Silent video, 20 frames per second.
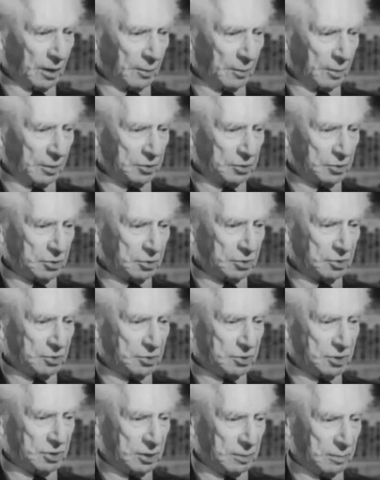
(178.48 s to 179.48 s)
how much that
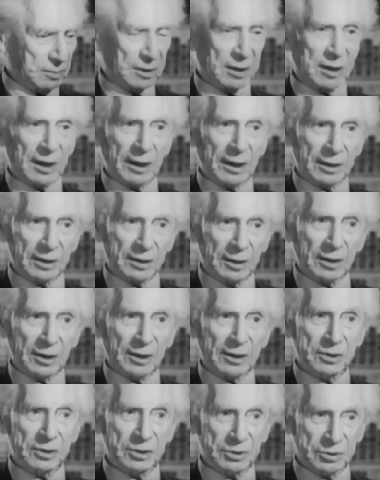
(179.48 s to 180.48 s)
seemed like
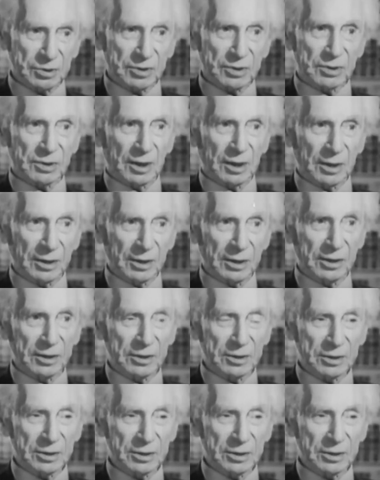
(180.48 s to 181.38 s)
knowledge isn't knowledge.